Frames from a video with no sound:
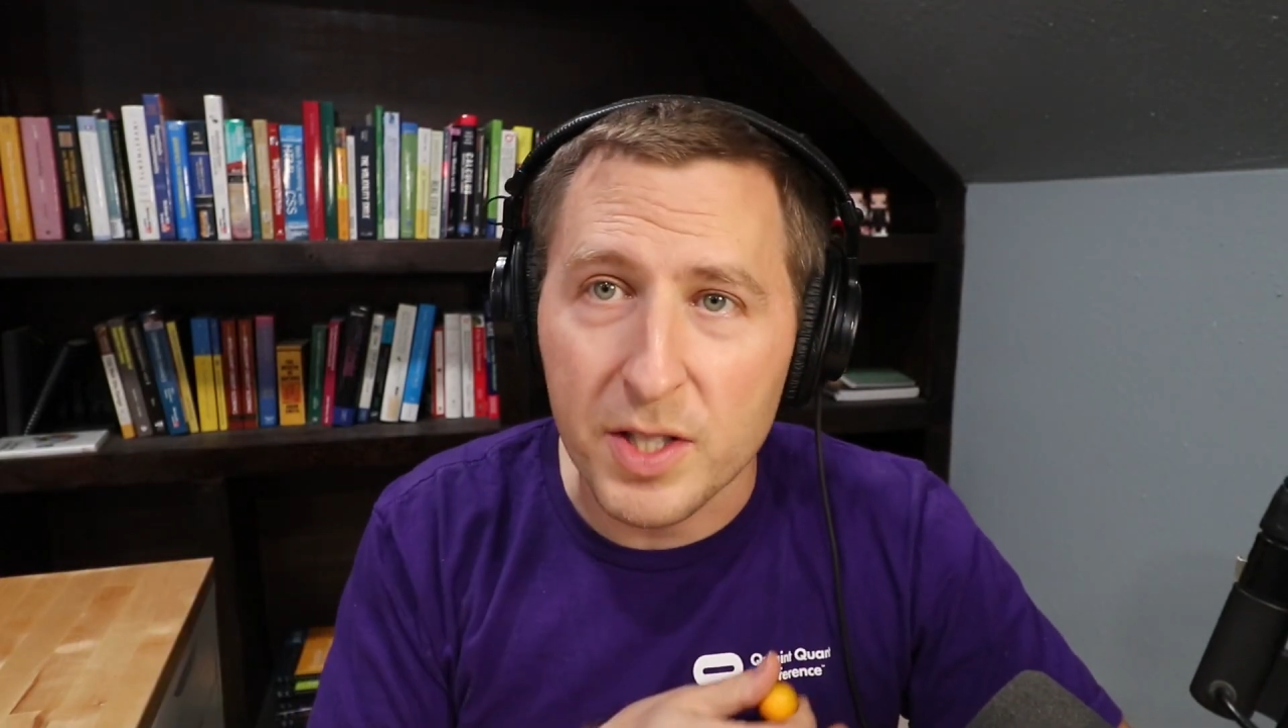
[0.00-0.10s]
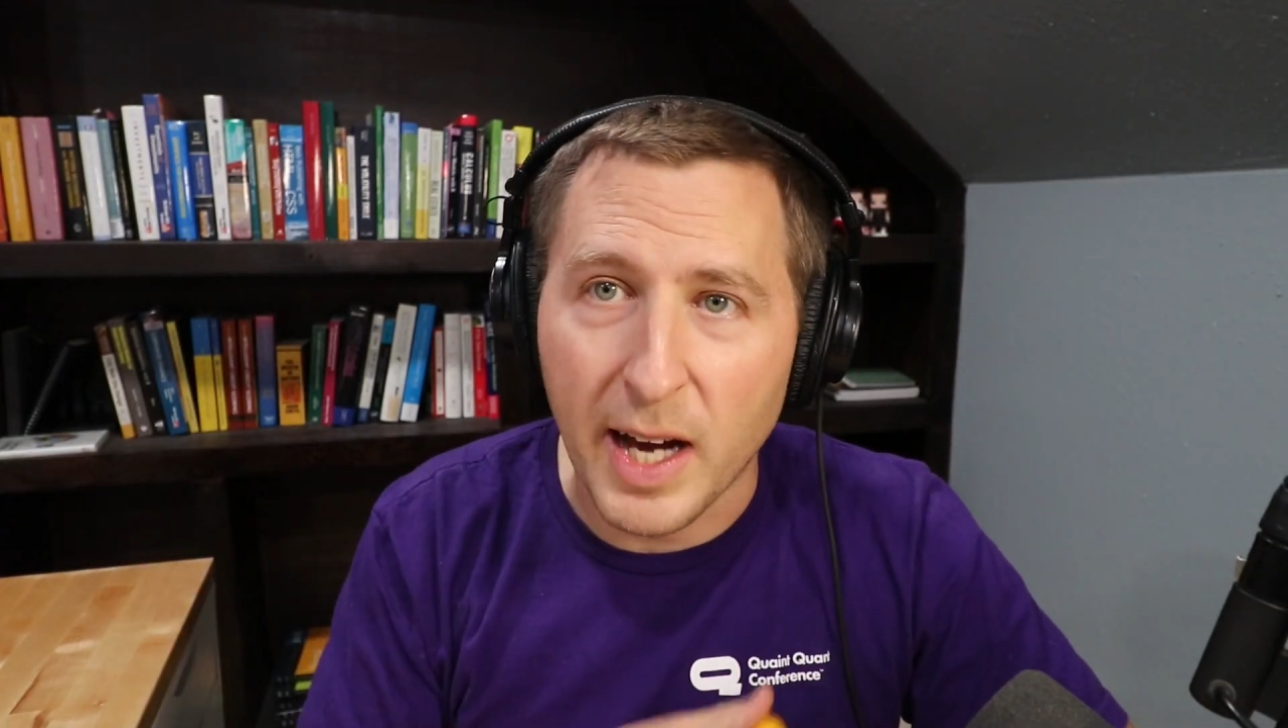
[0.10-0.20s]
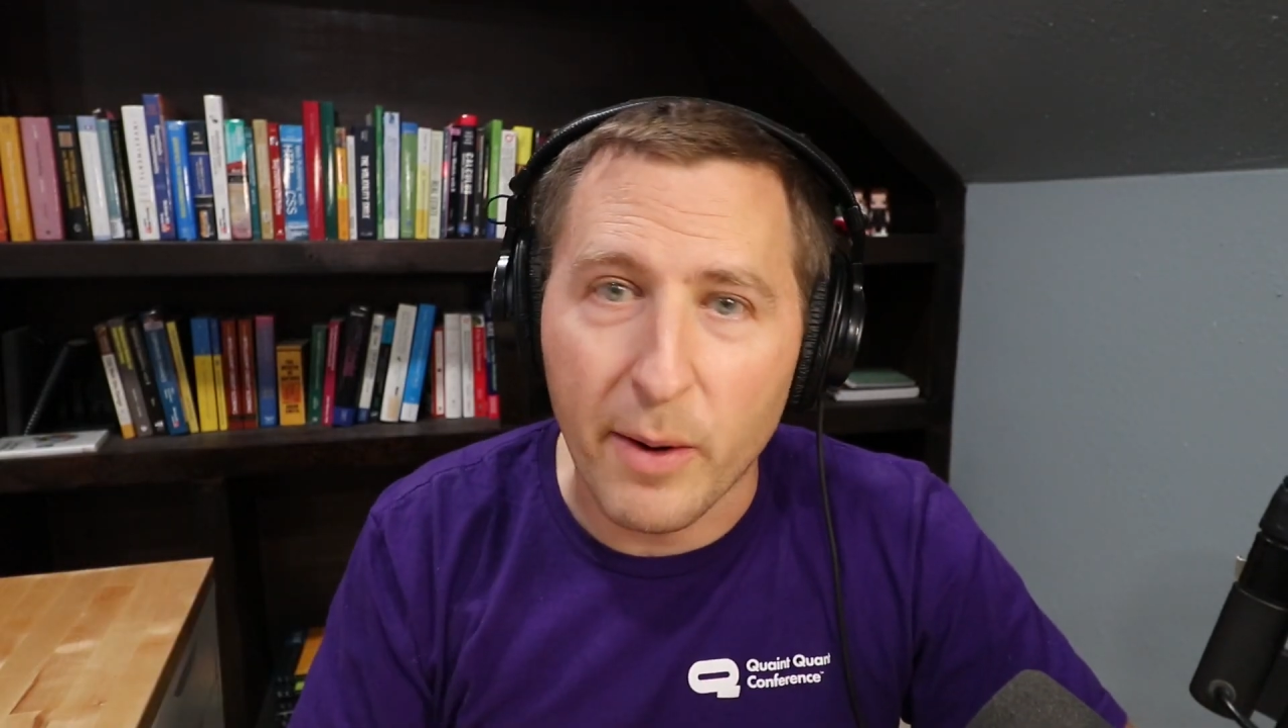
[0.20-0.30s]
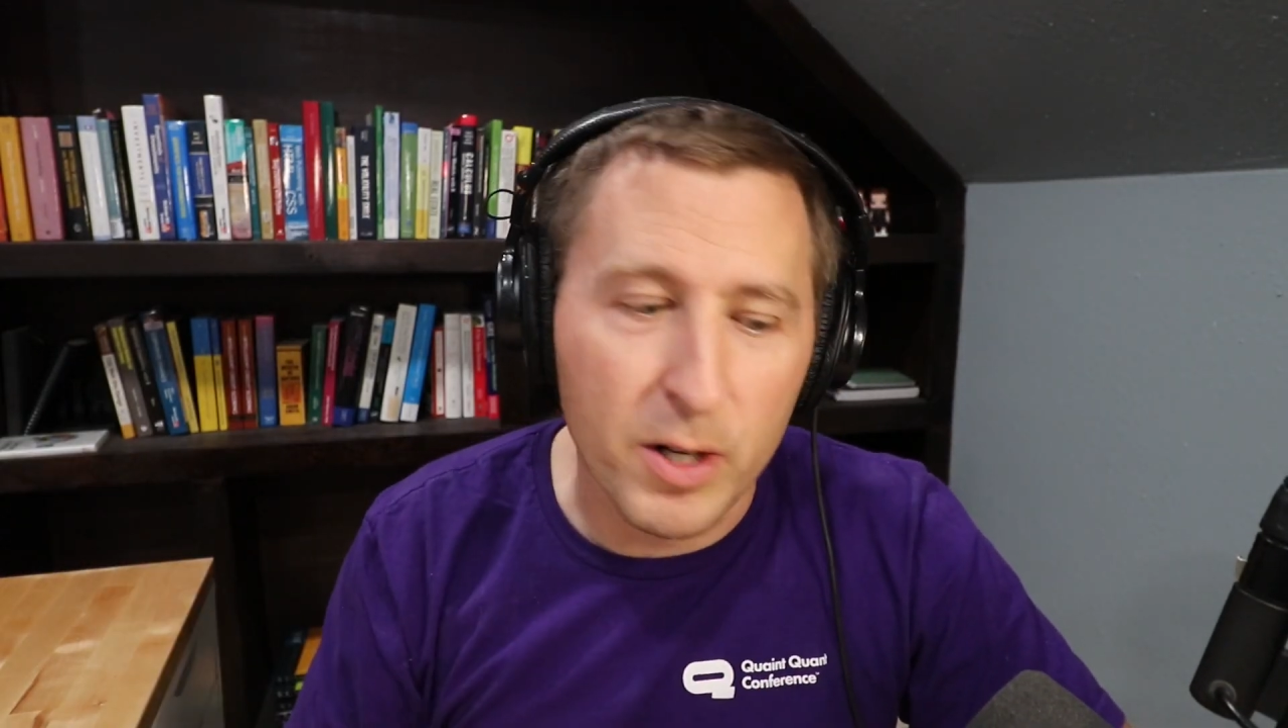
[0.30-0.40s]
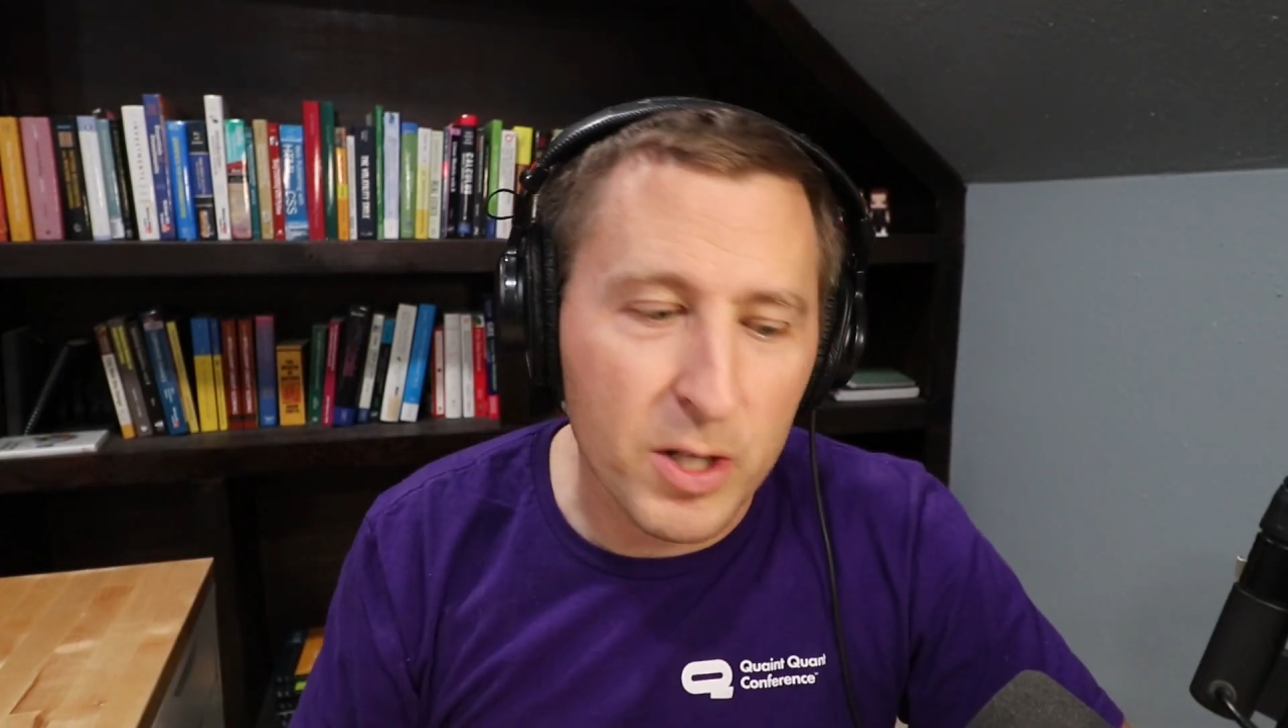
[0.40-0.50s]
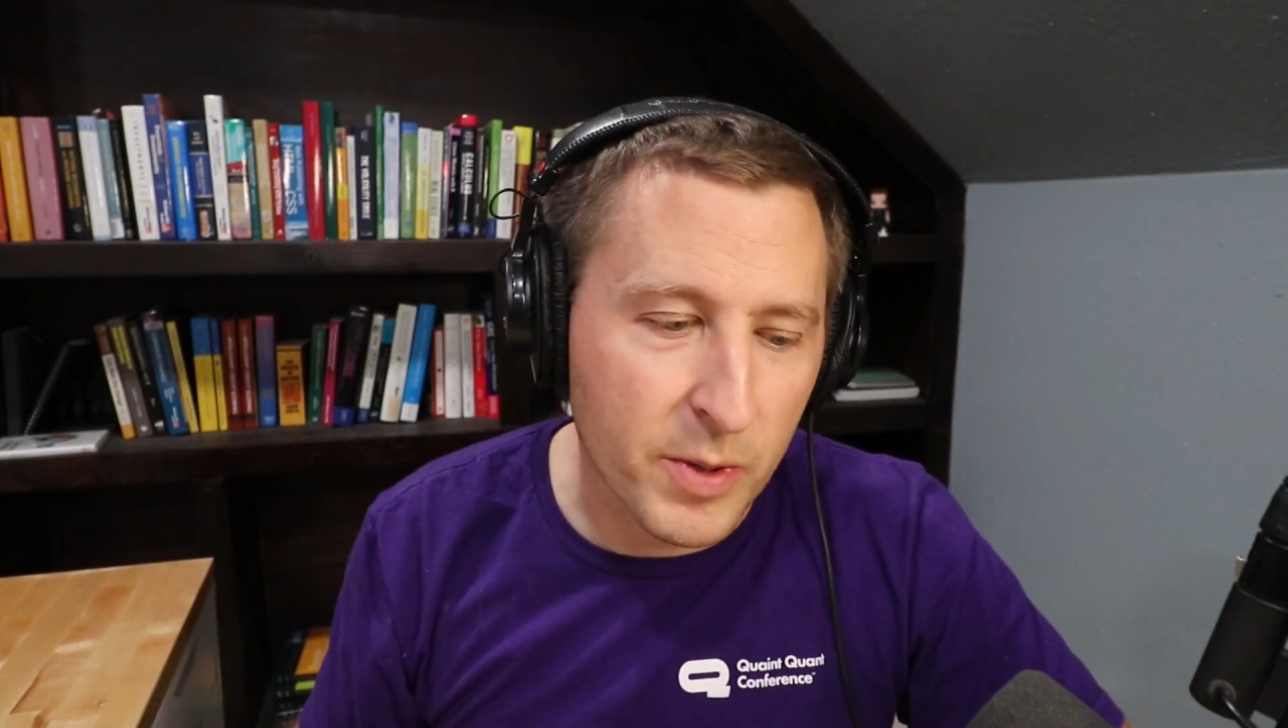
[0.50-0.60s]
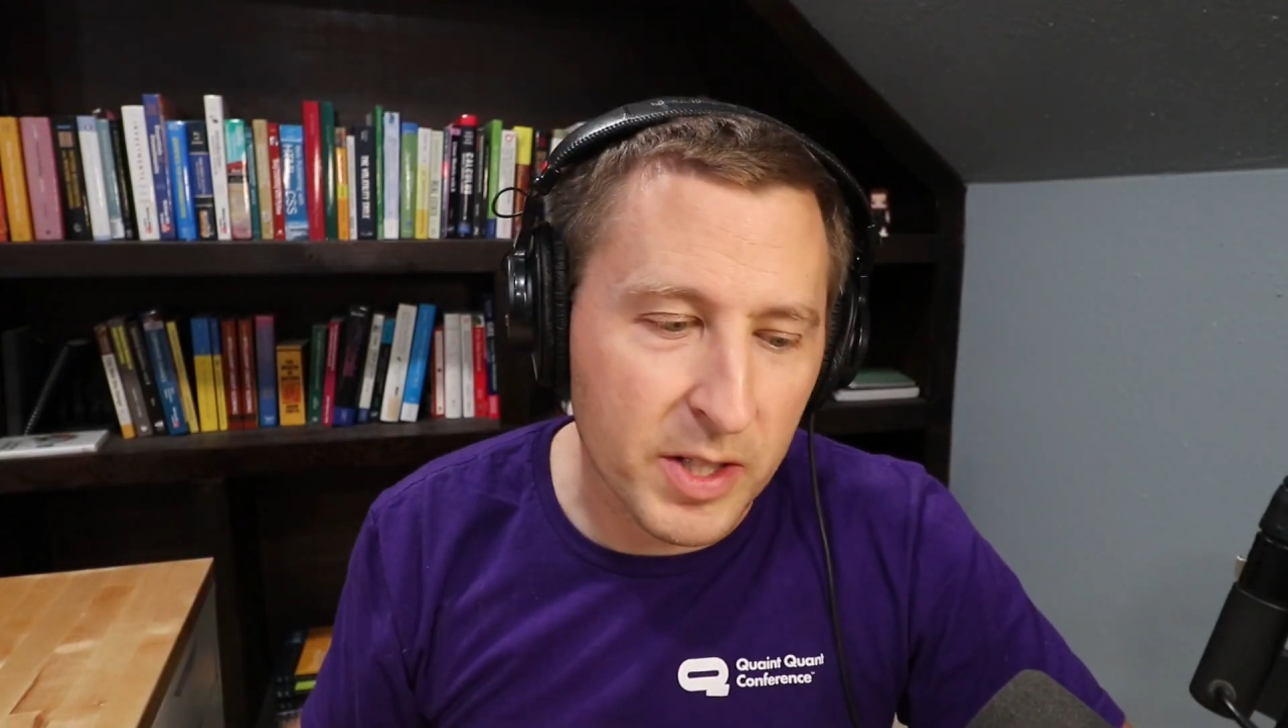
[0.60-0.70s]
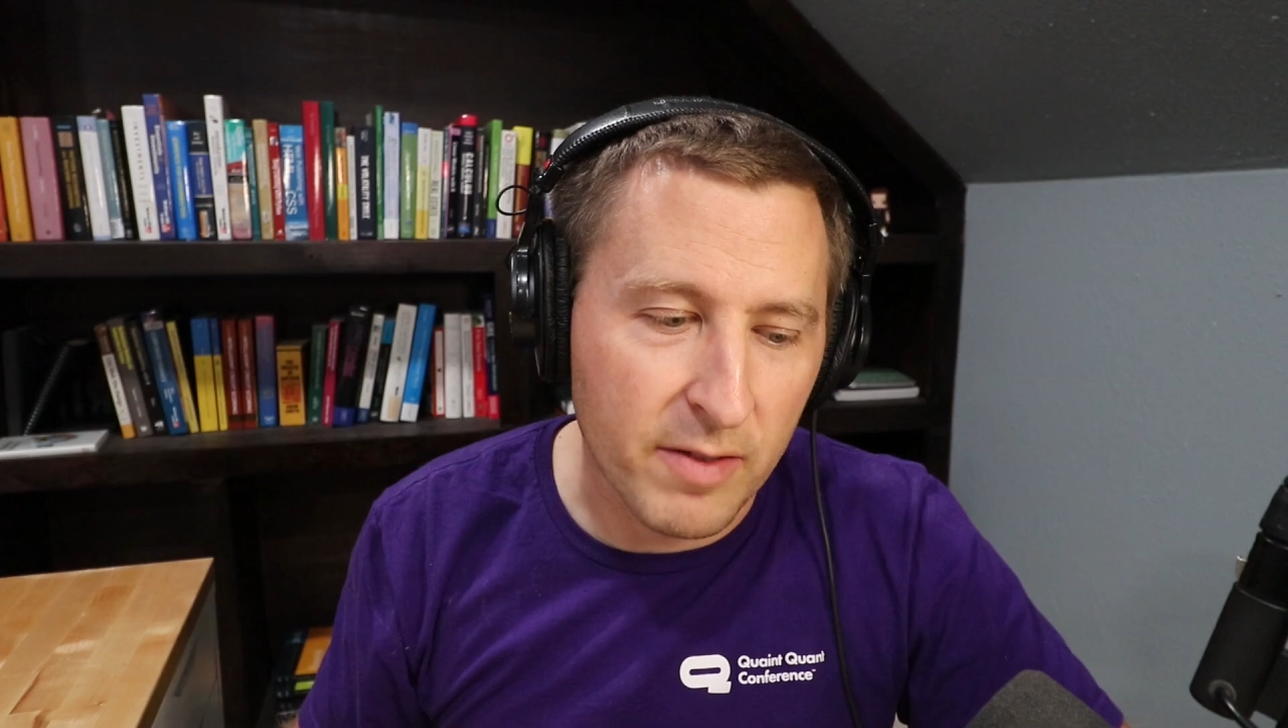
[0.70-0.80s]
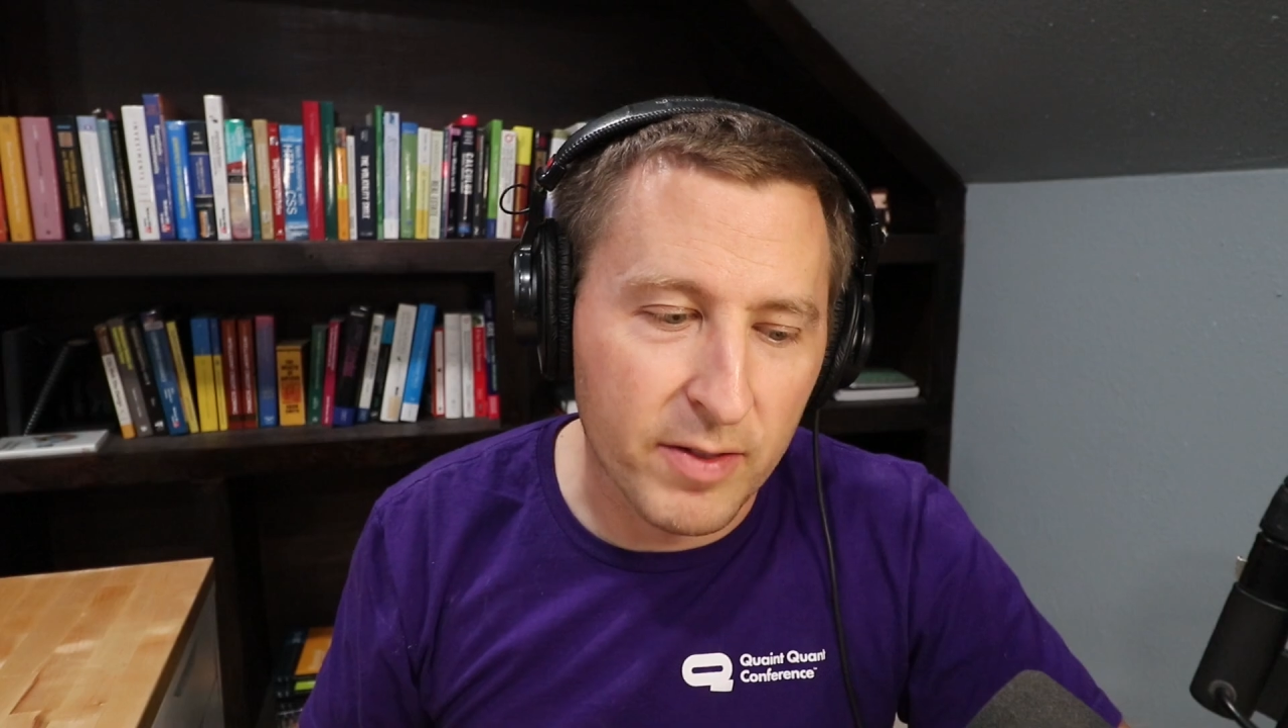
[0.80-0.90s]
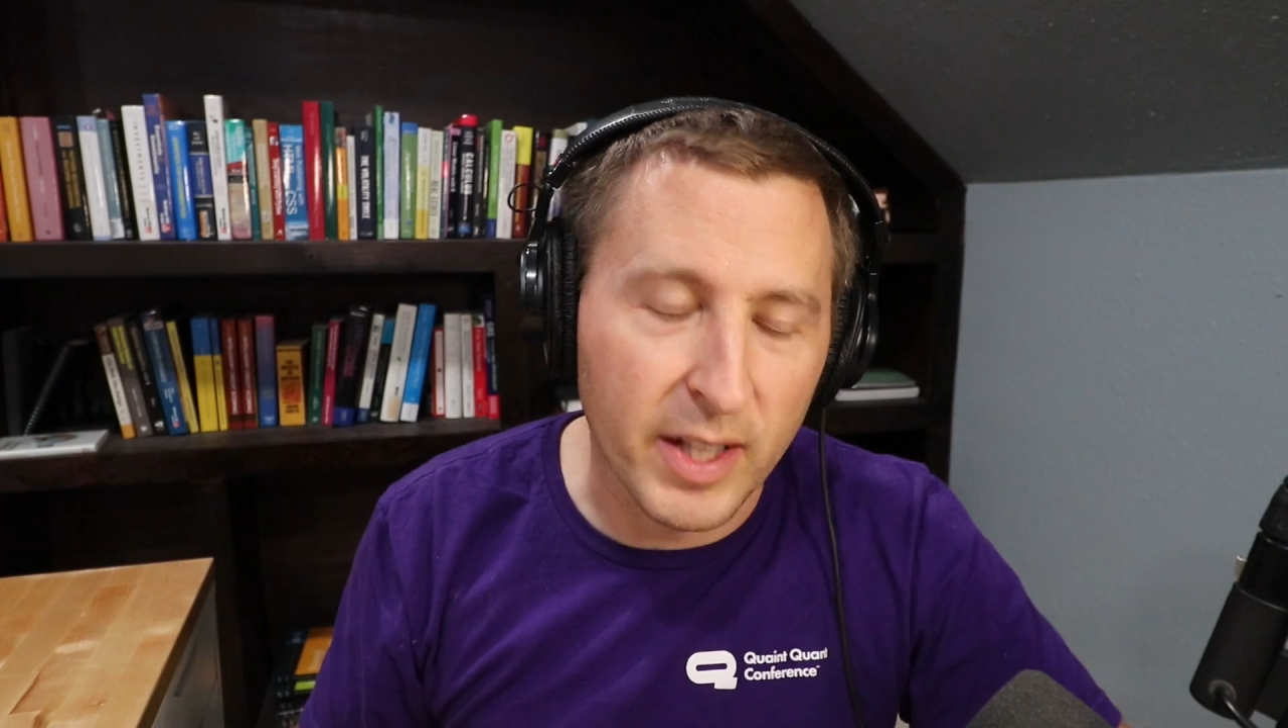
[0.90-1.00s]
sours because
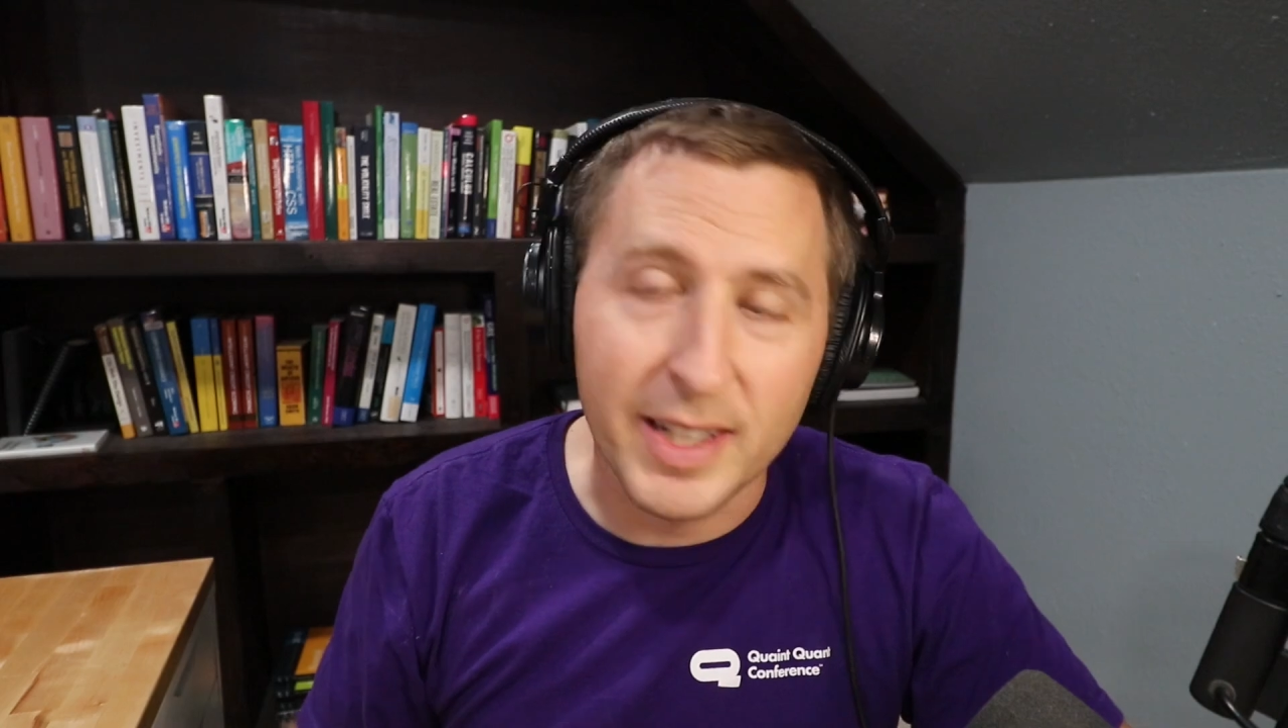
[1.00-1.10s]
I feel